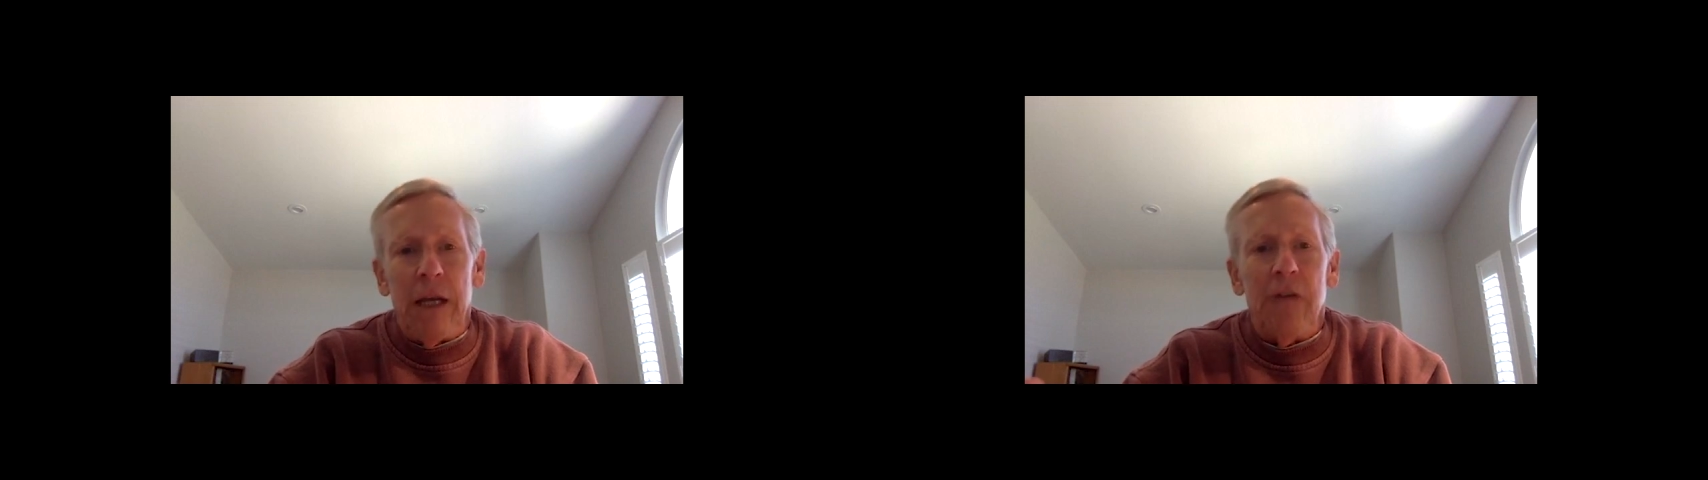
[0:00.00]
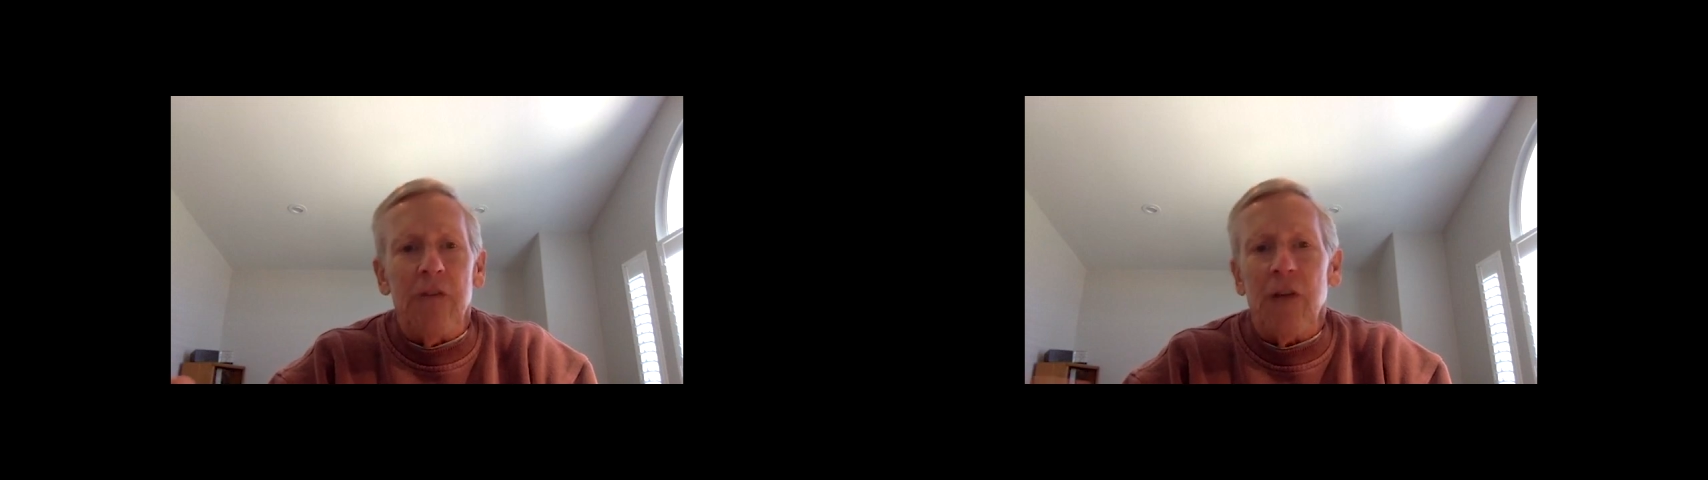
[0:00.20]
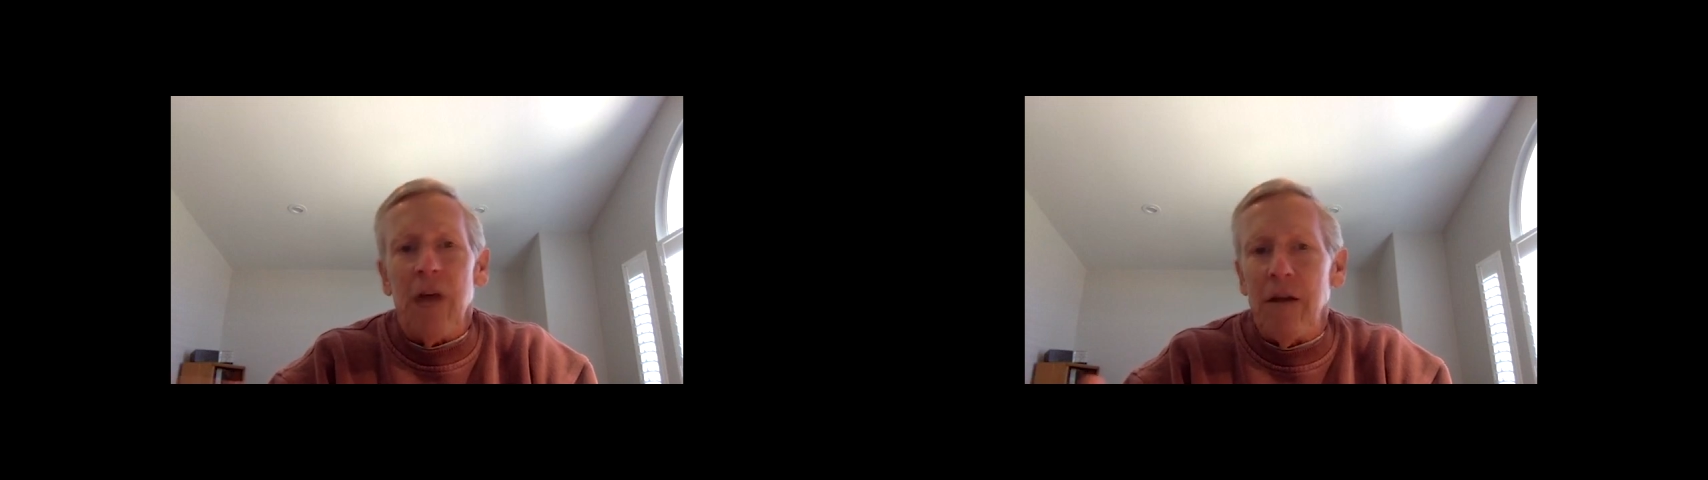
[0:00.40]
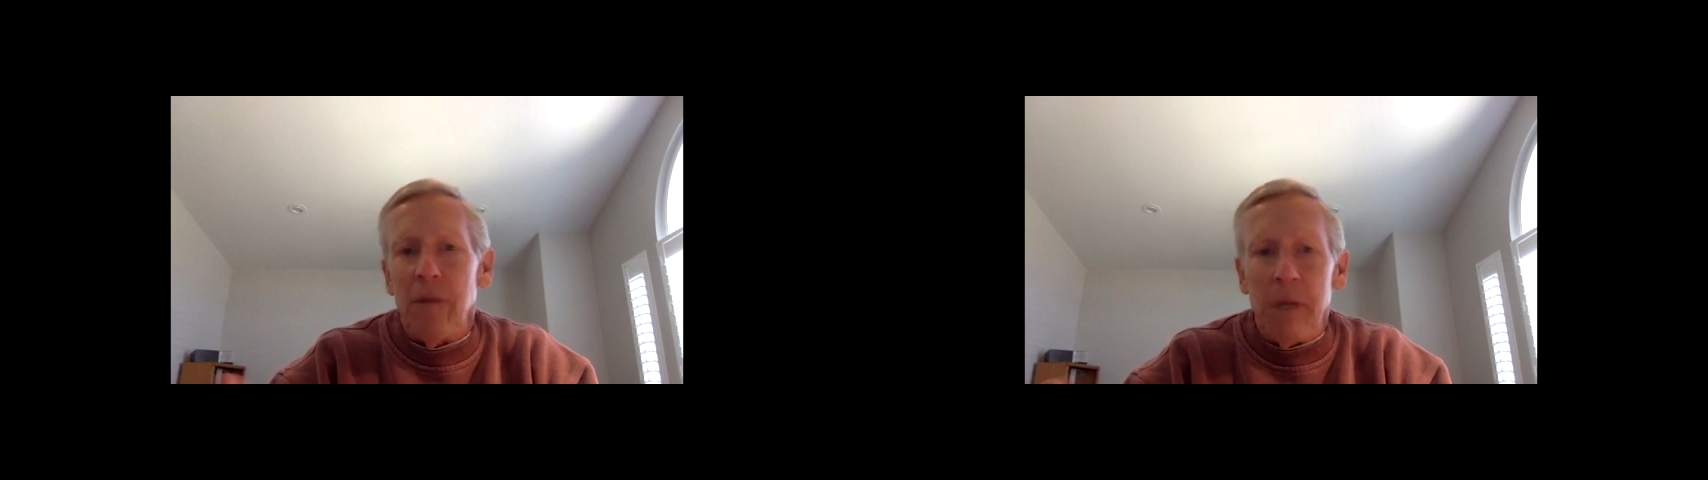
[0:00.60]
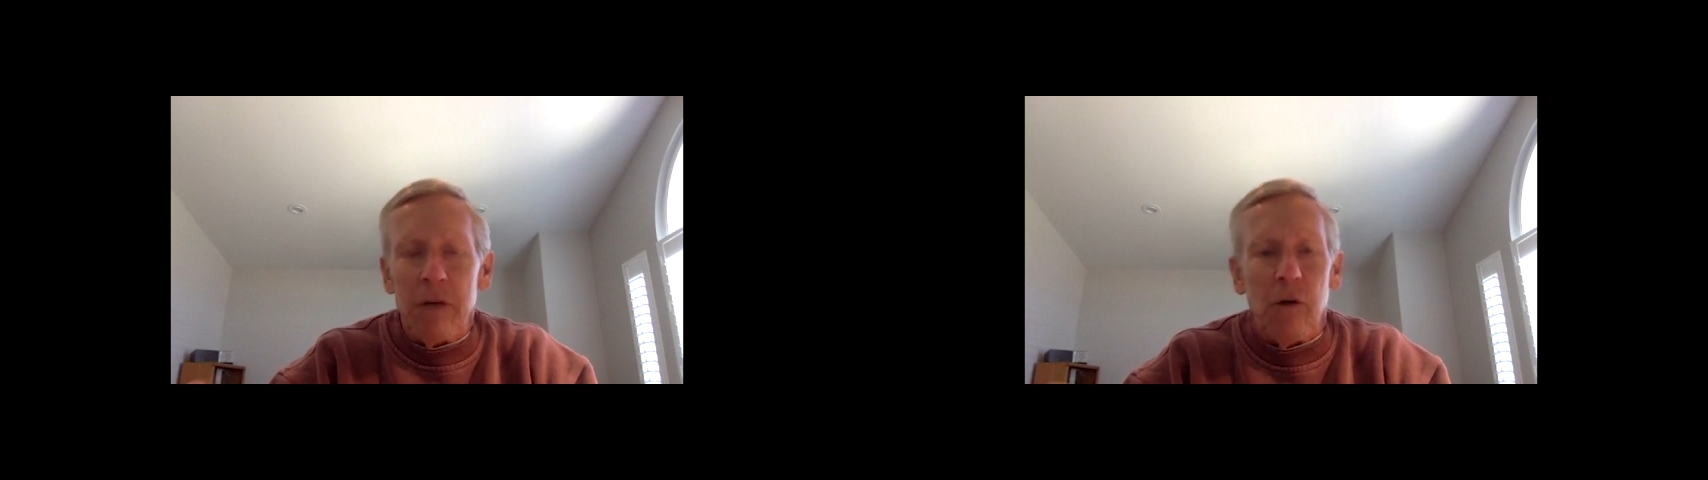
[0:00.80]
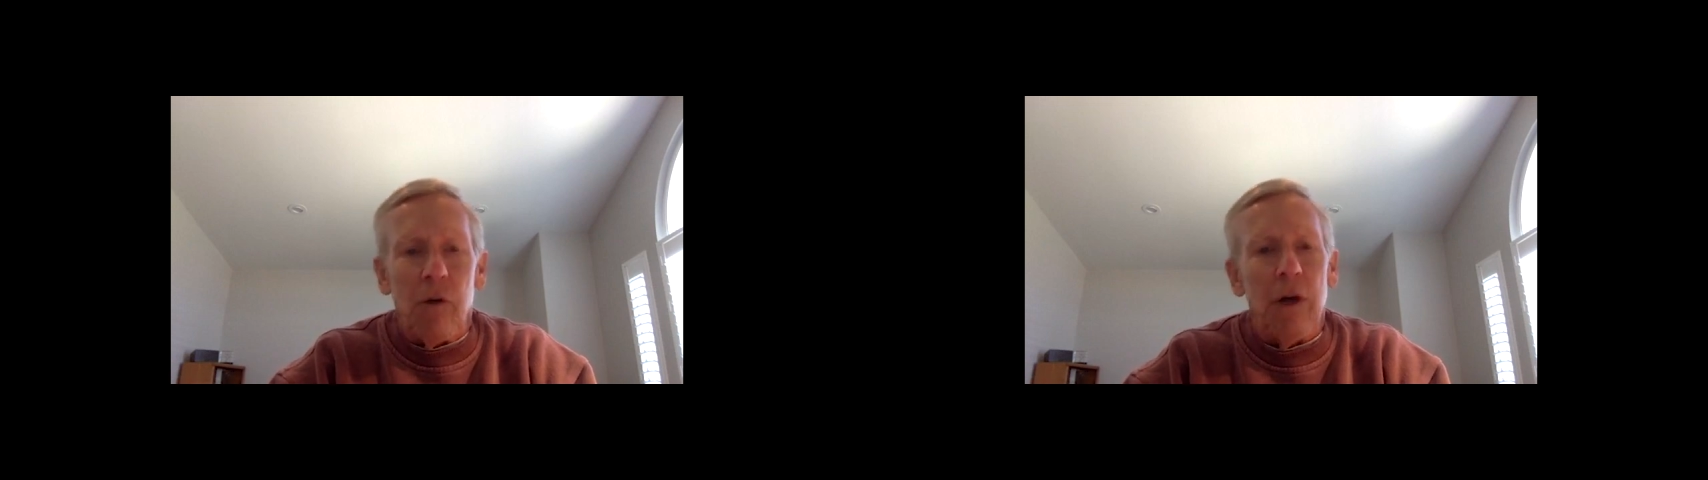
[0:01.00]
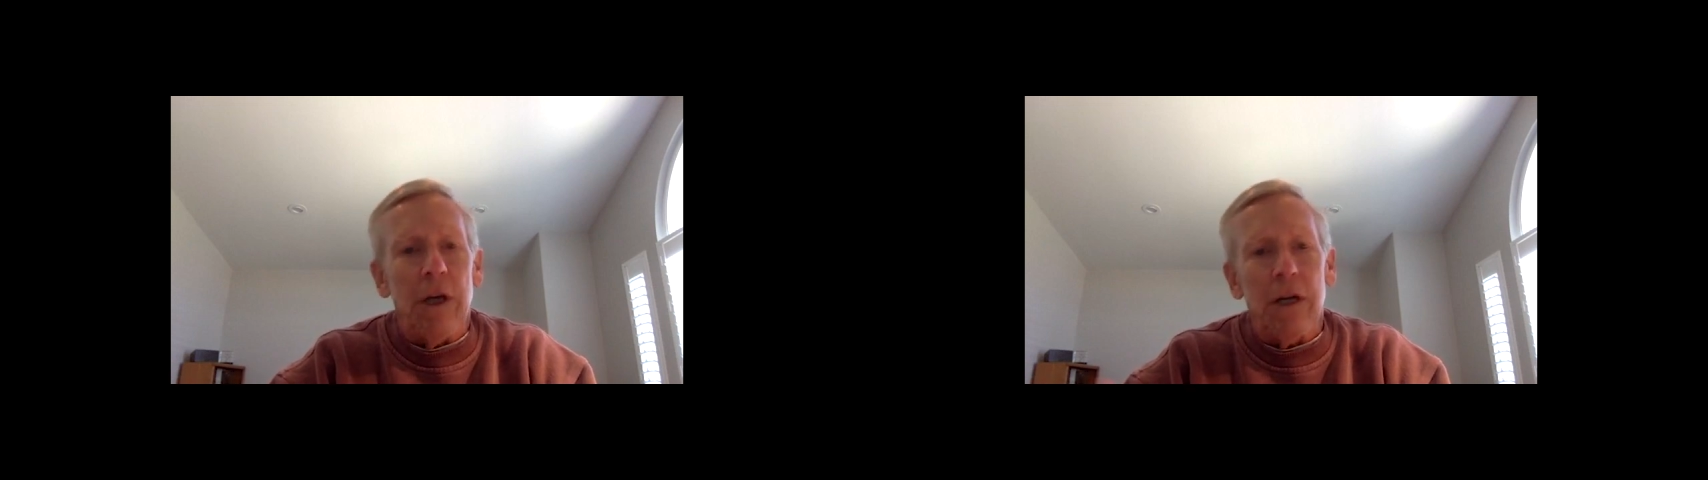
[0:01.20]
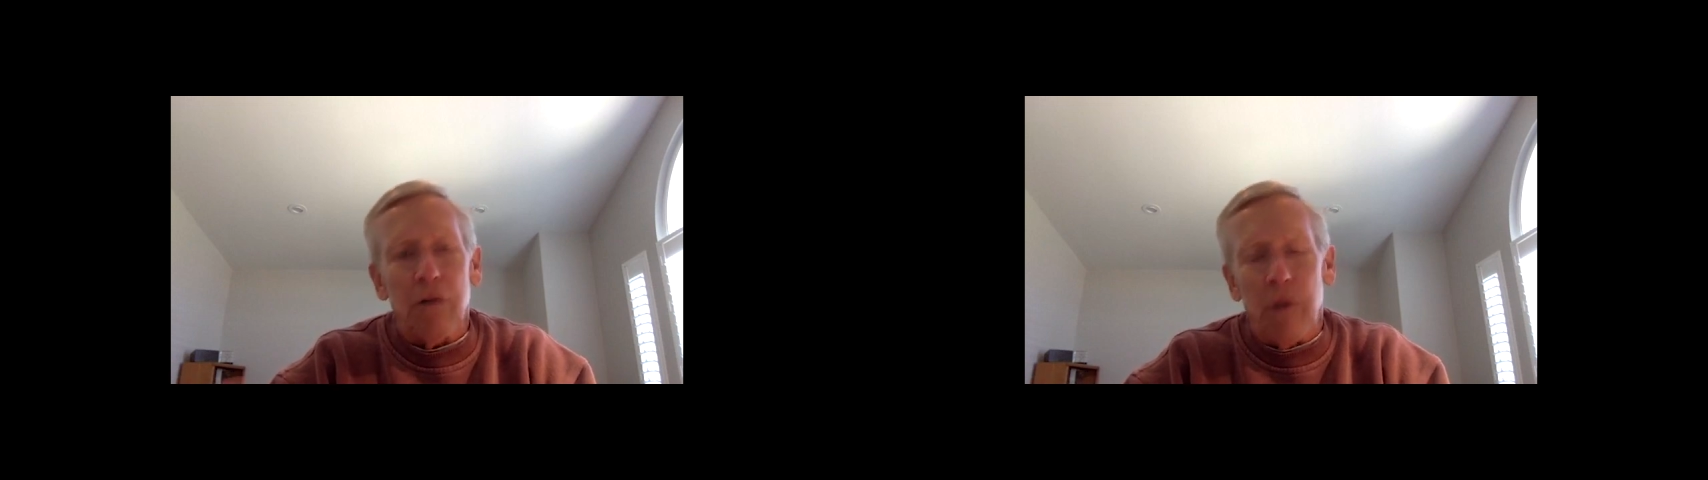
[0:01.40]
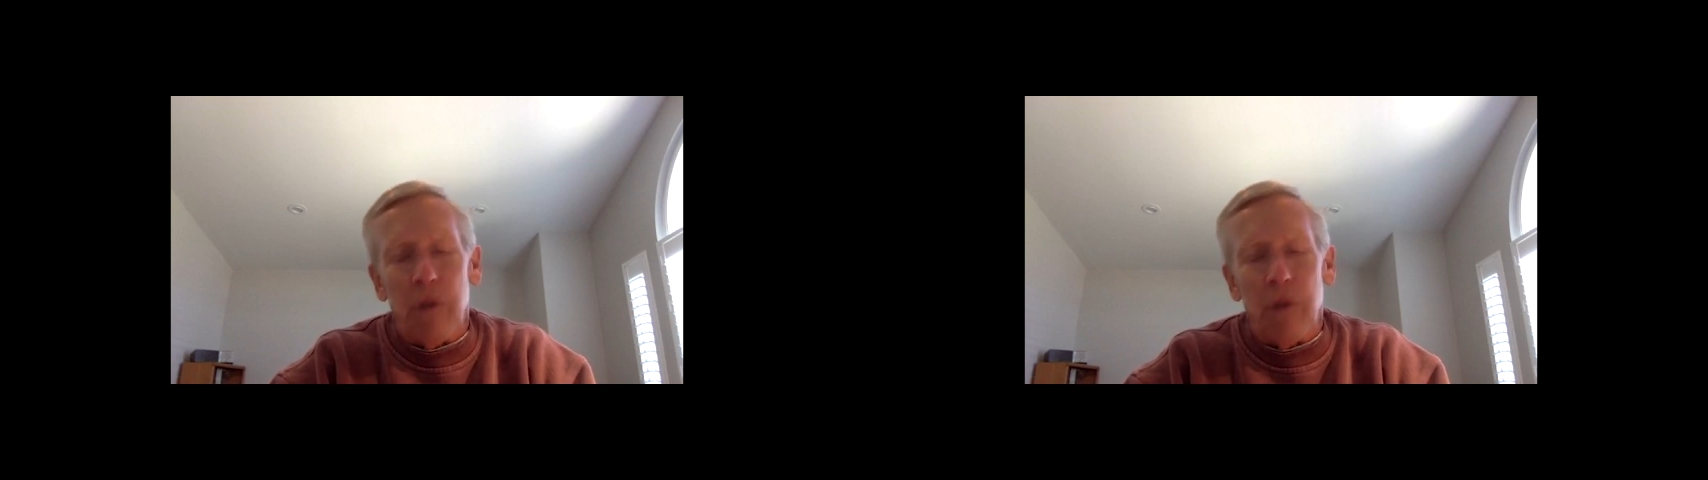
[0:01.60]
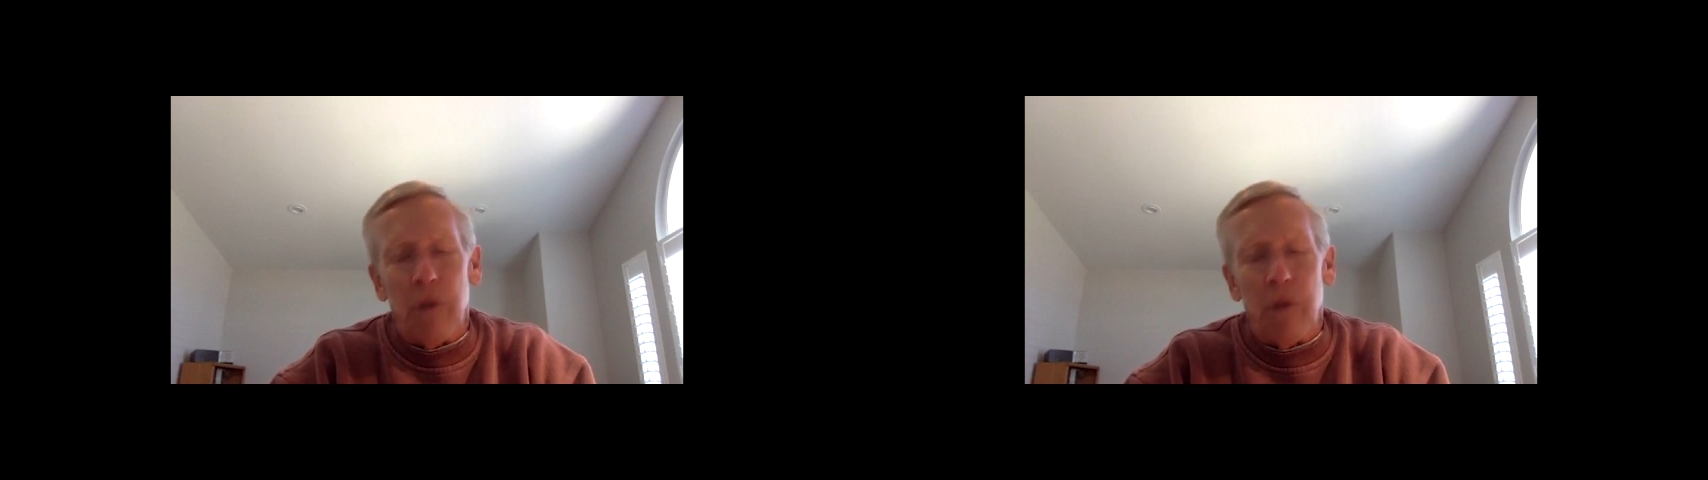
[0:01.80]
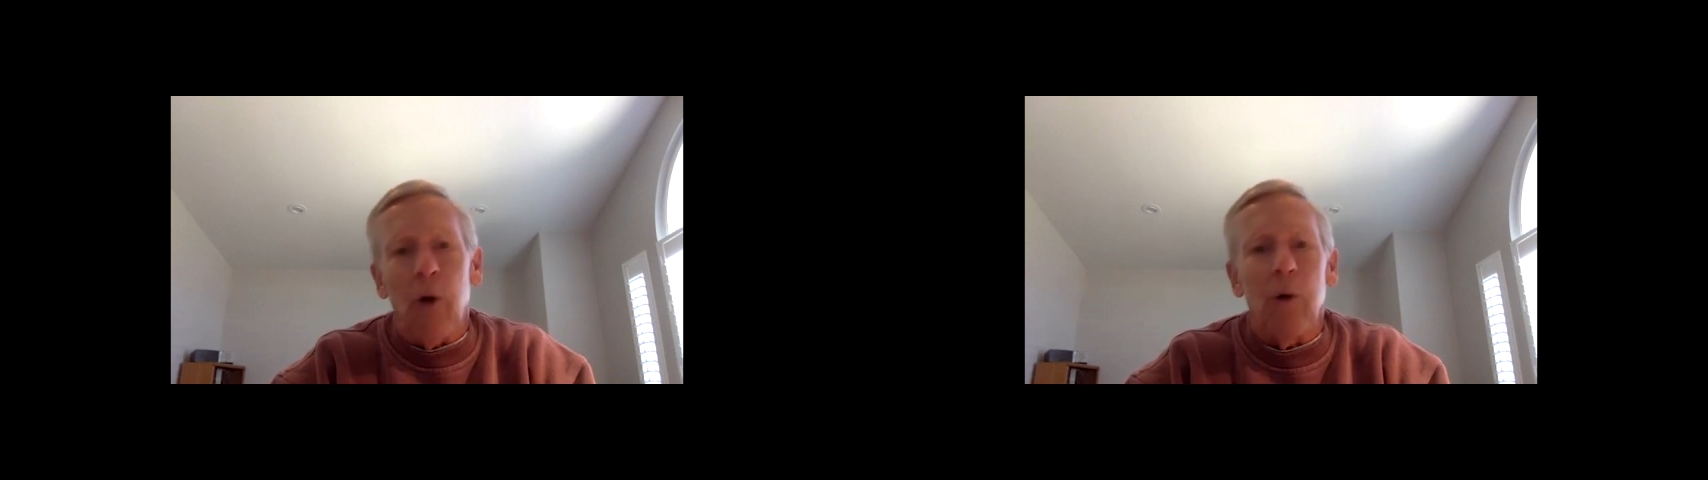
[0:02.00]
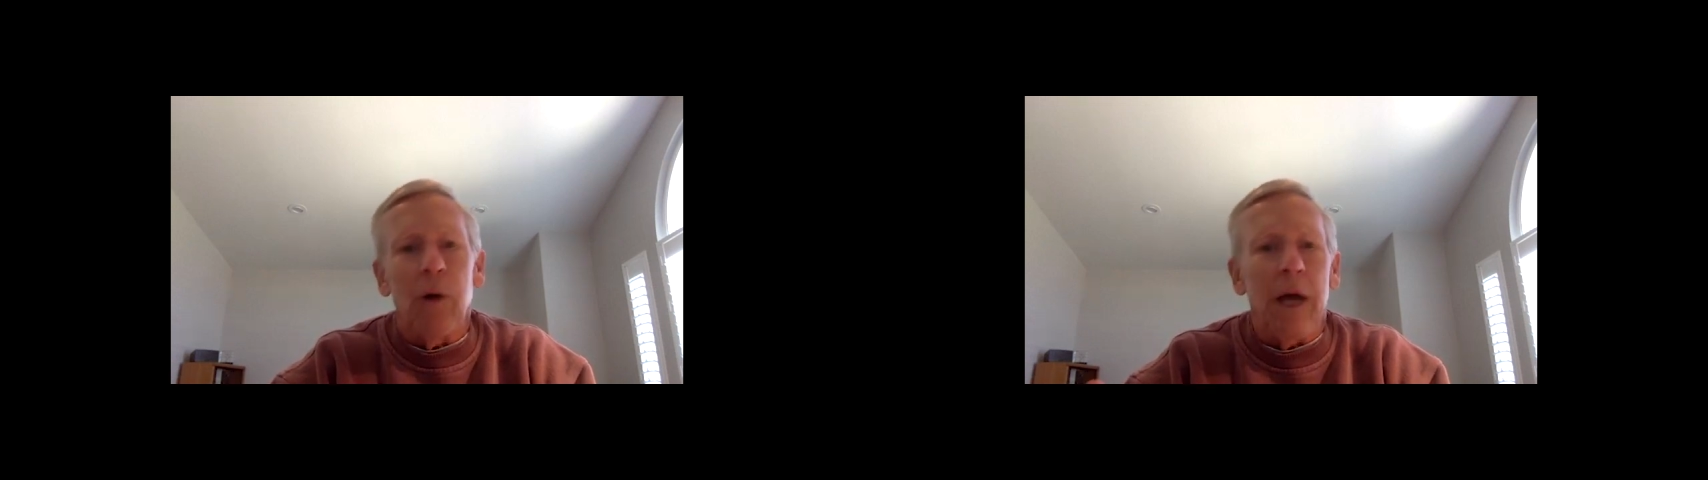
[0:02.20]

is tied to Bitcoin and crypto,